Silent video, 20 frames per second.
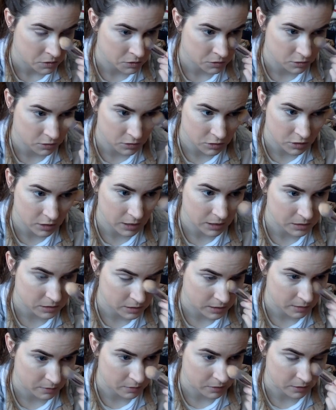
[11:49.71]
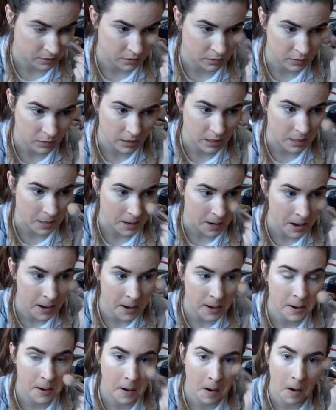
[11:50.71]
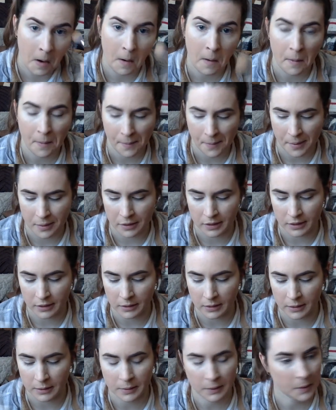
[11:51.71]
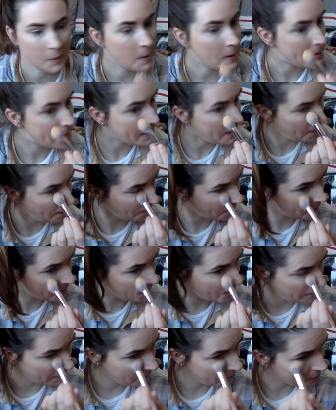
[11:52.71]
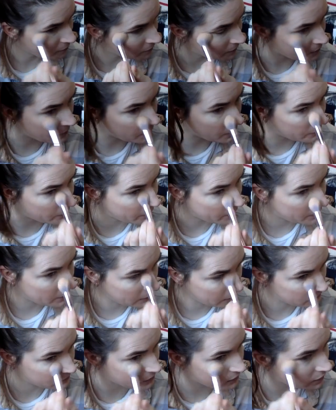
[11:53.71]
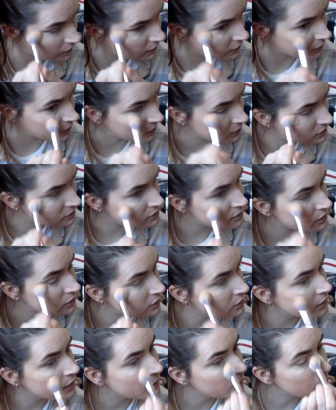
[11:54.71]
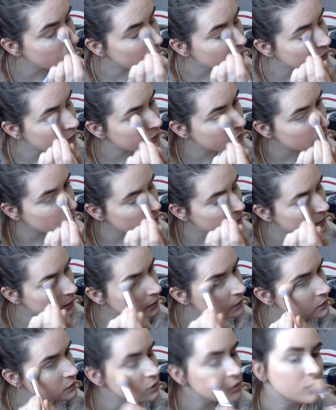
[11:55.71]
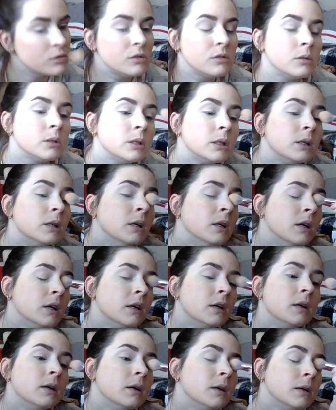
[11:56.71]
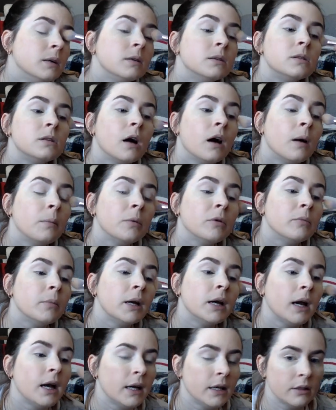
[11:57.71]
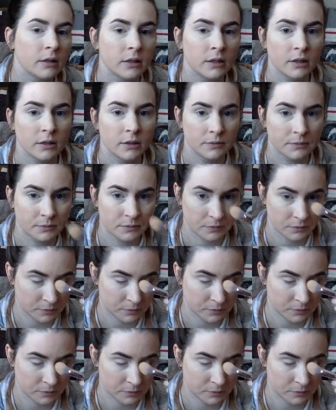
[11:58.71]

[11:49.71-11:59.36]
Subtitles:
So usually I start with under the eye and I like cake it right on there so that it can sit and like bake for a bit. And I do the top of my eyelid.